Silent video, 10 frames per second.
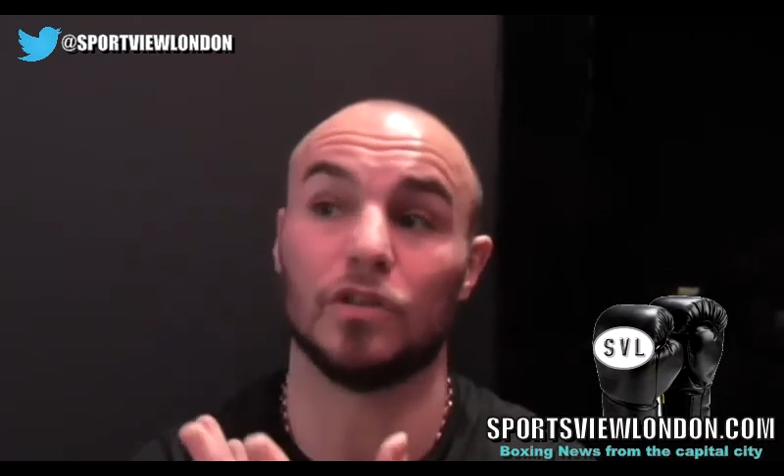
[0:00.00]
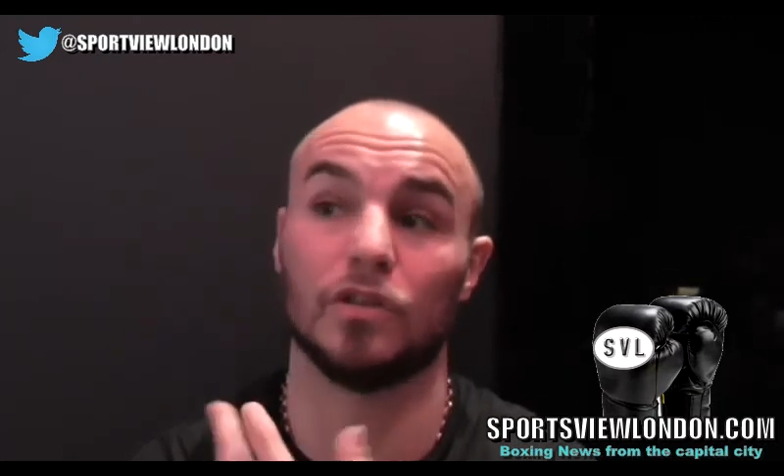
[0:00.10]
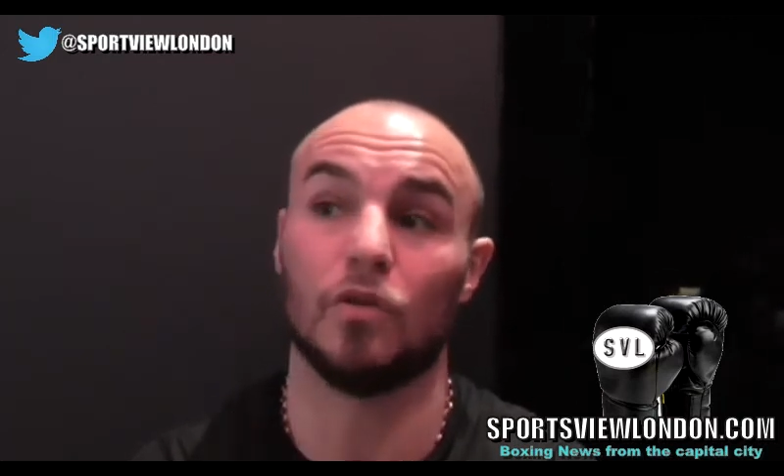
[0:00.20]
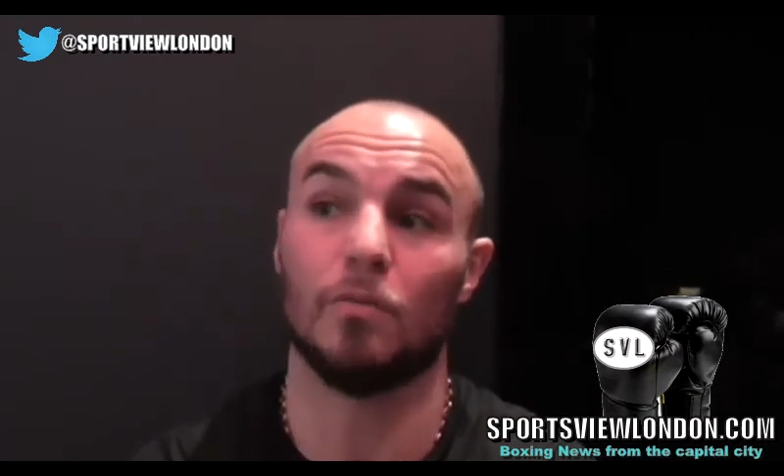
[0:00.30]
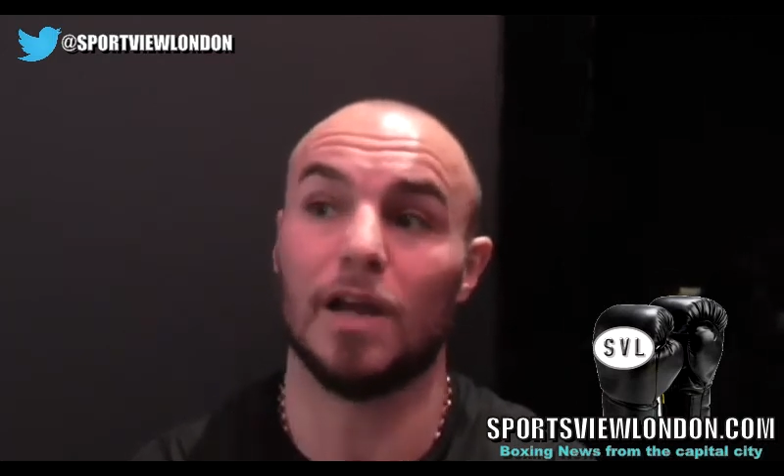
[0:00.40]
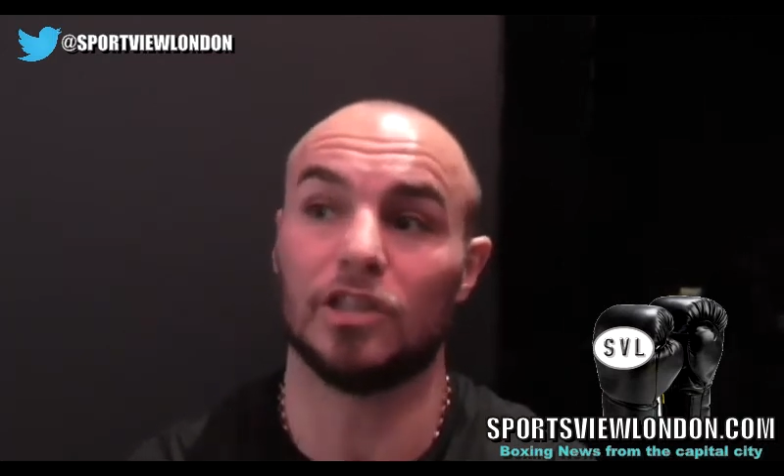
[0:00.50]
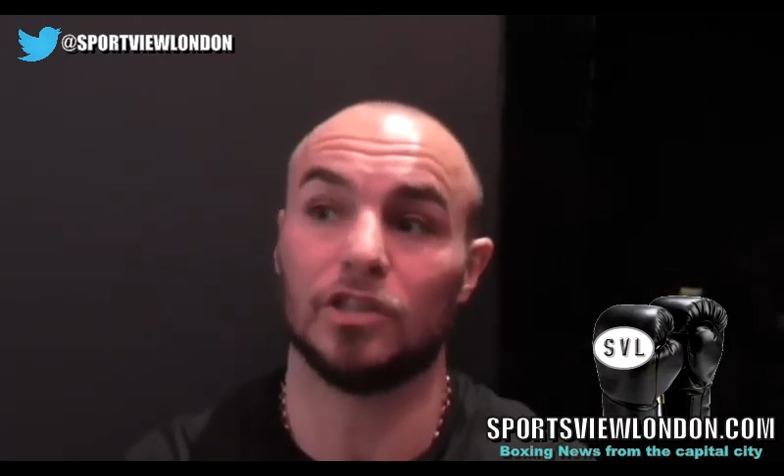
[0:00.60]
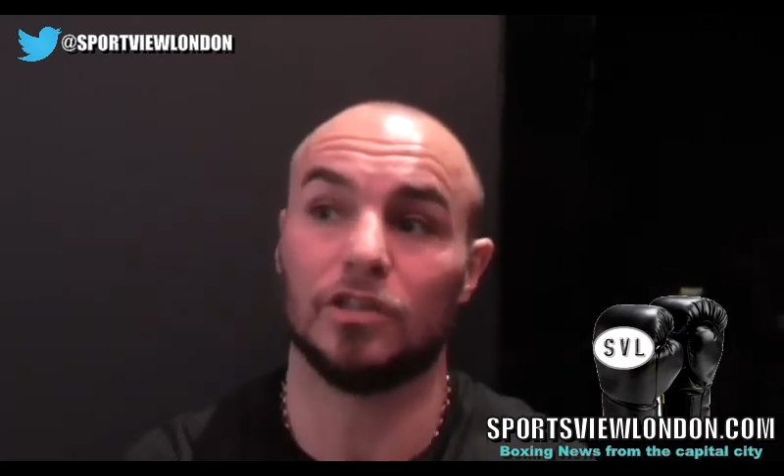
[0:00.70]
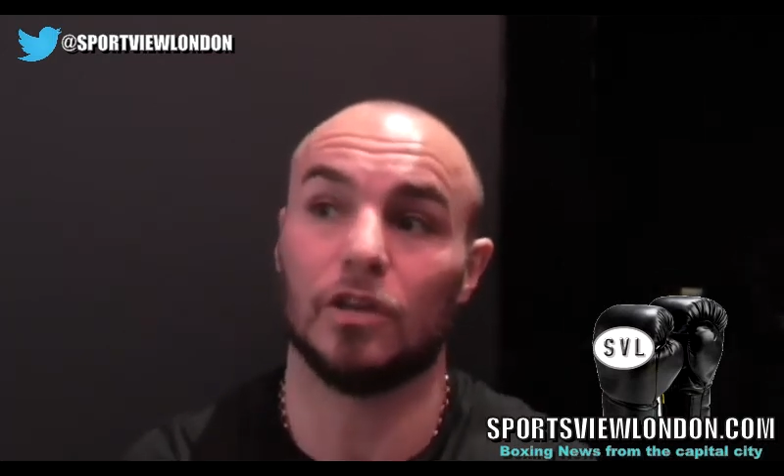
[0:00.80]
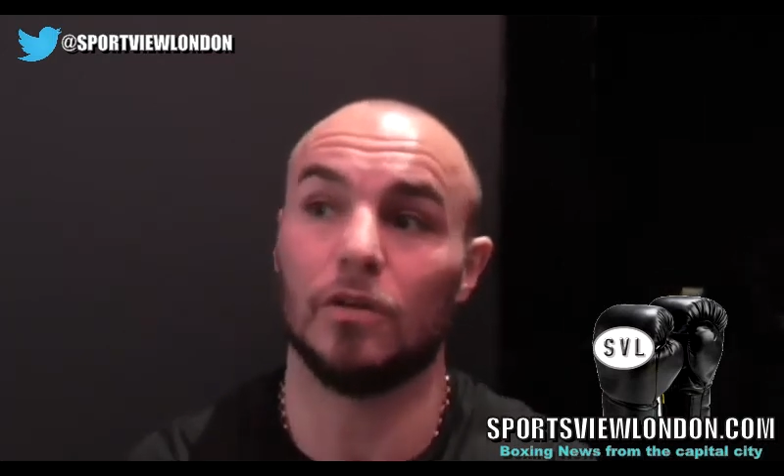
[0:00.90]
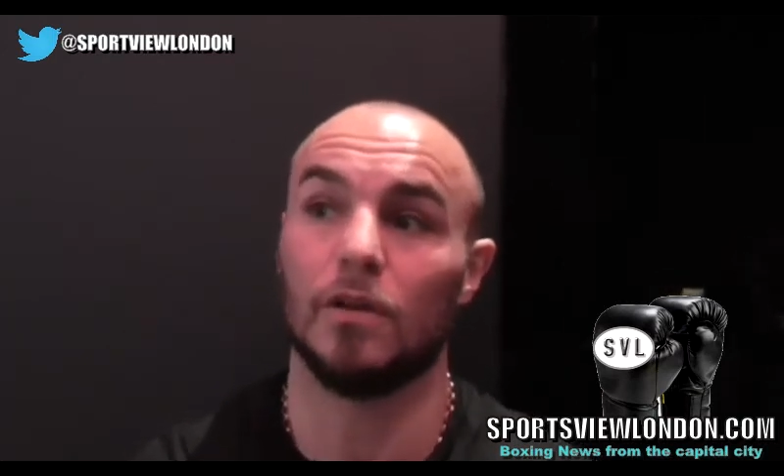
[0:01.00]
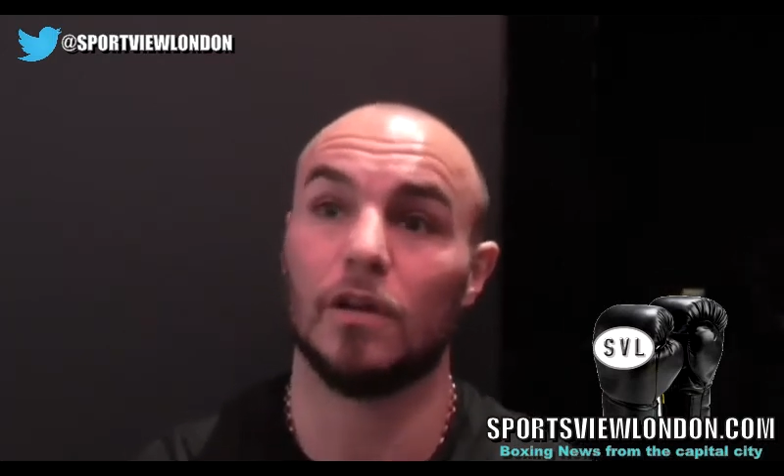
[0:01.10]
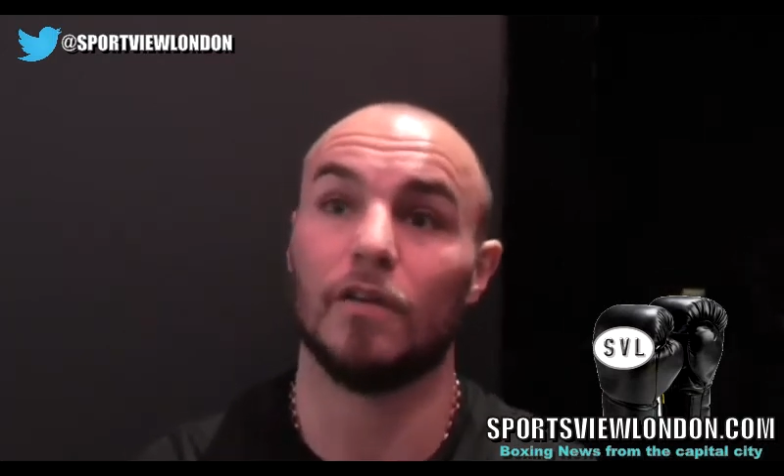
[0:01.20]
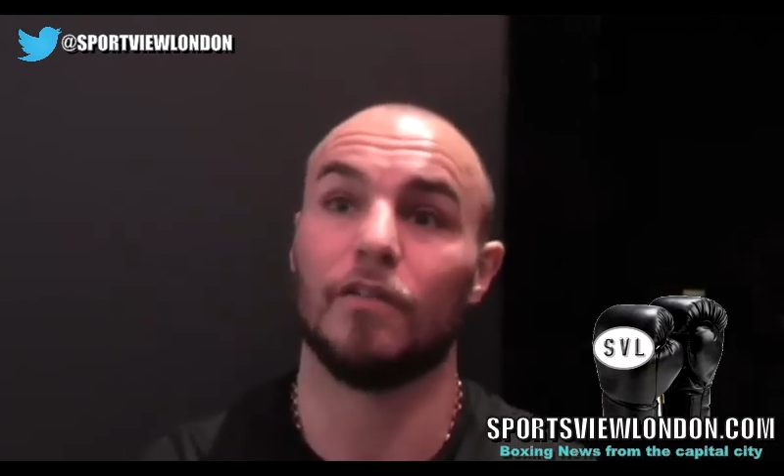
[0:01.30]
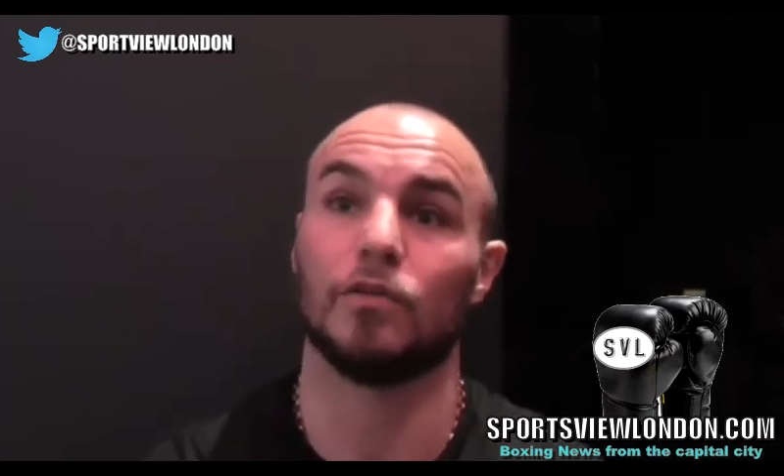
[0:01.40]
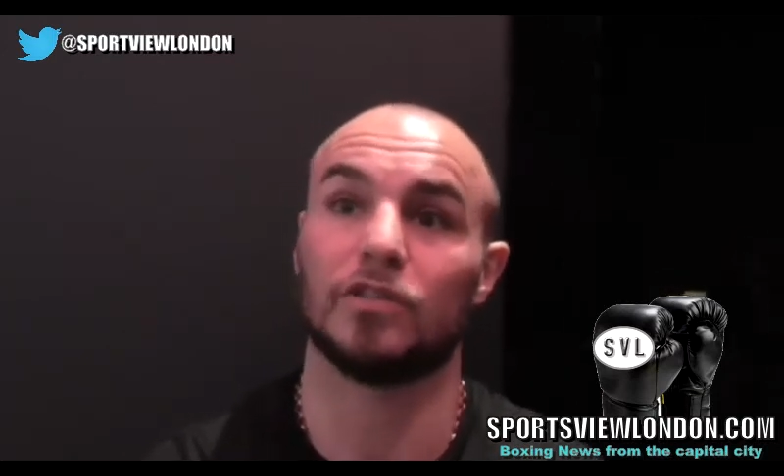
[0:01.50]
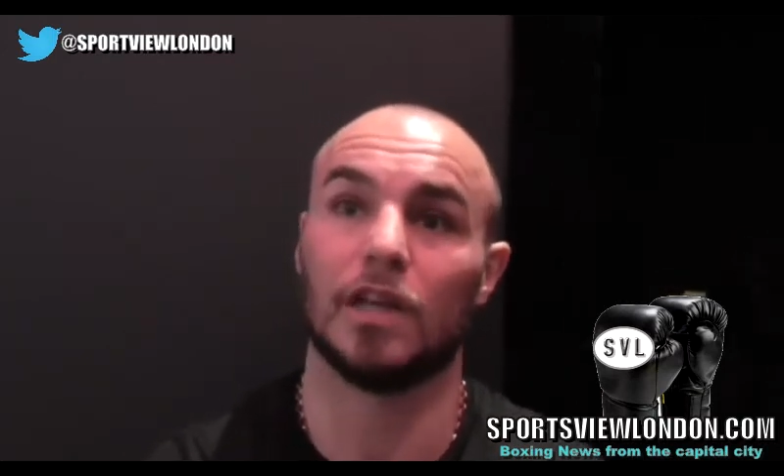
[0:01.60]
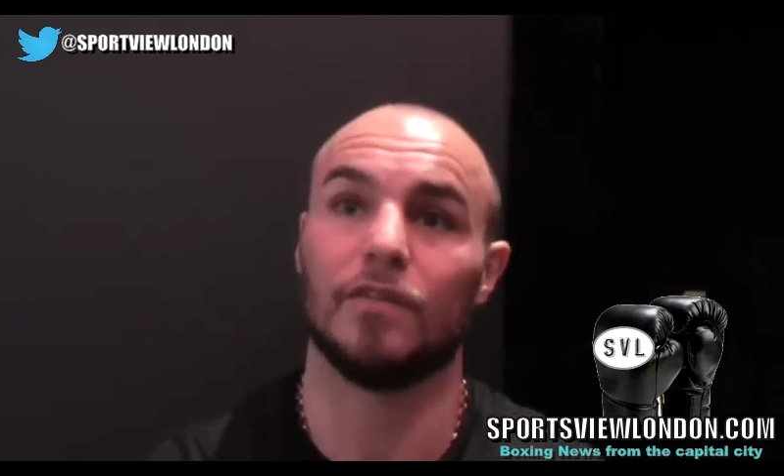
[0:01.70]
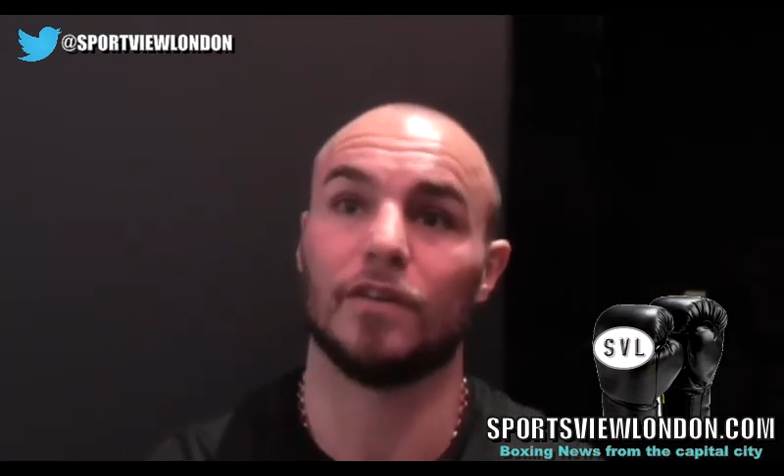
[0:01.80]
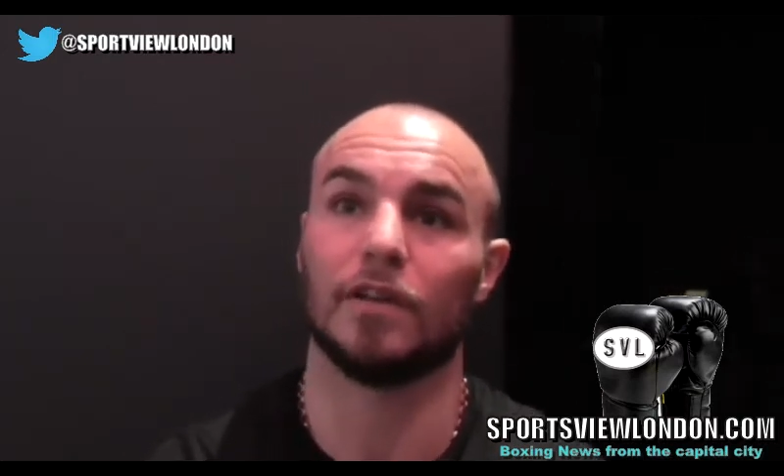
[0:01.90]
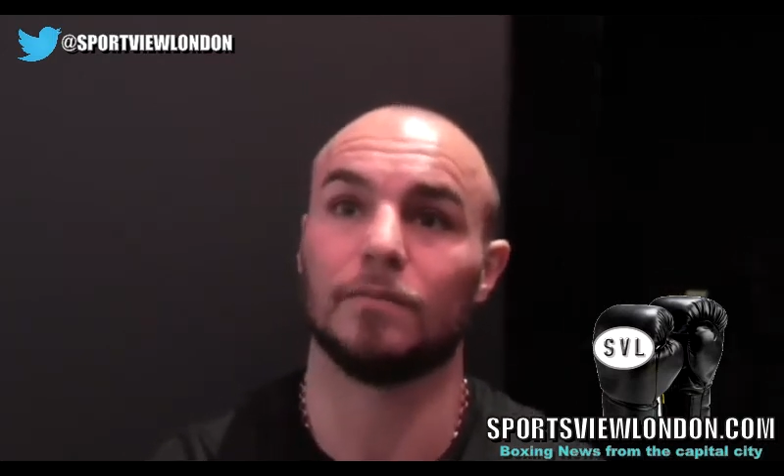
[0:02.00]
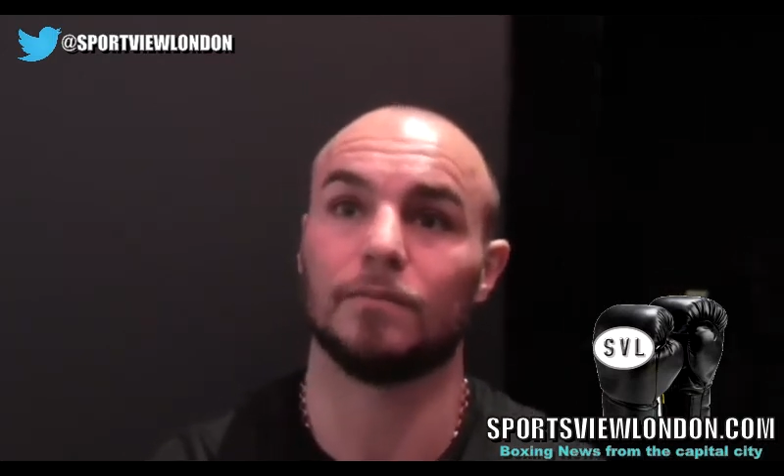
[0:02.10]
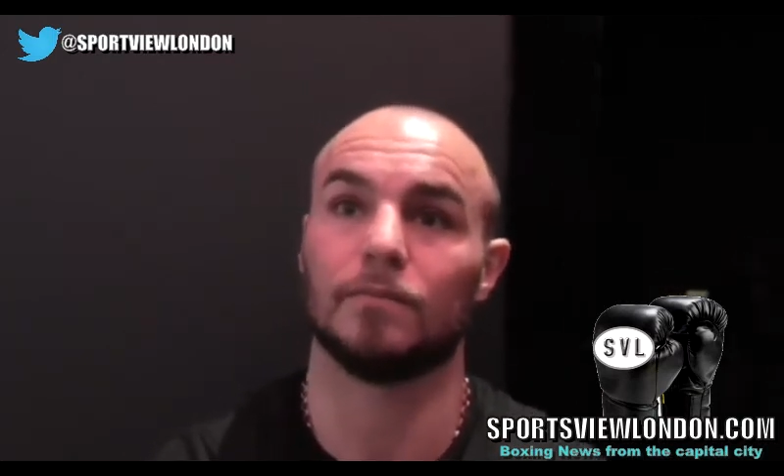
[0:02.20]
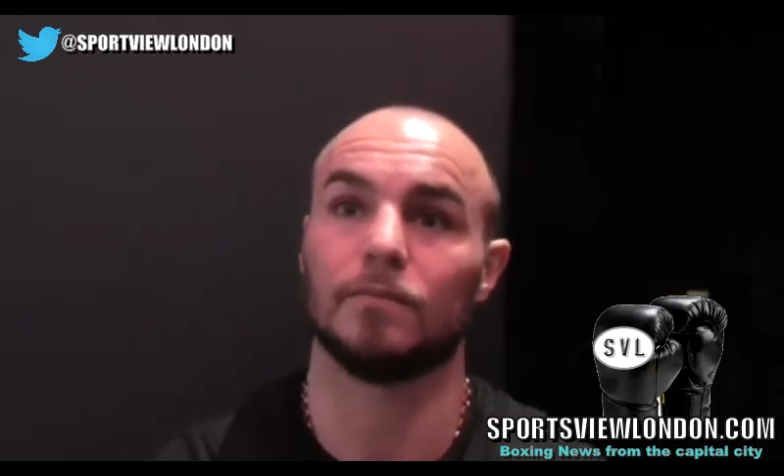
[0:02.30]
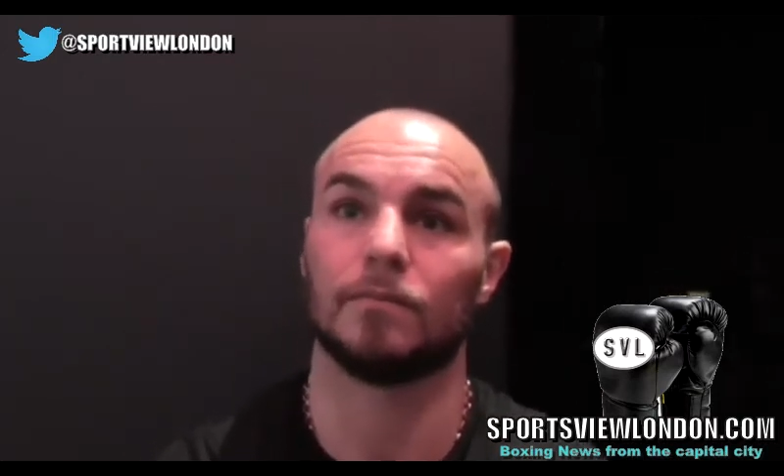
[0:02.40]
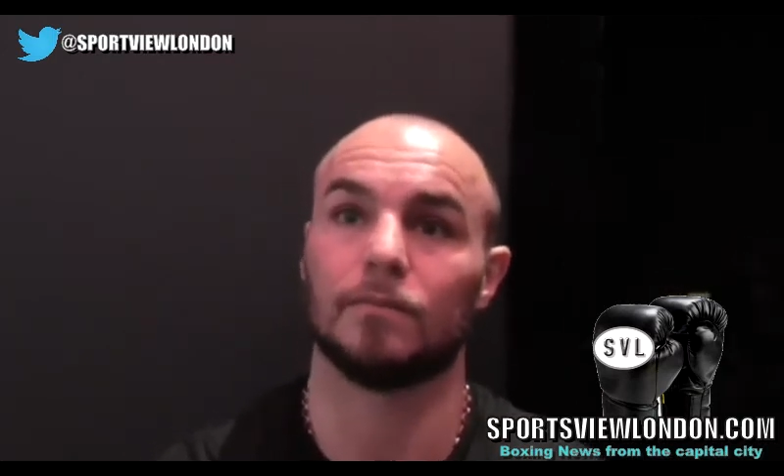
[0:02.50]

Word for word: it all matches, you know. I feel yeah. safe again.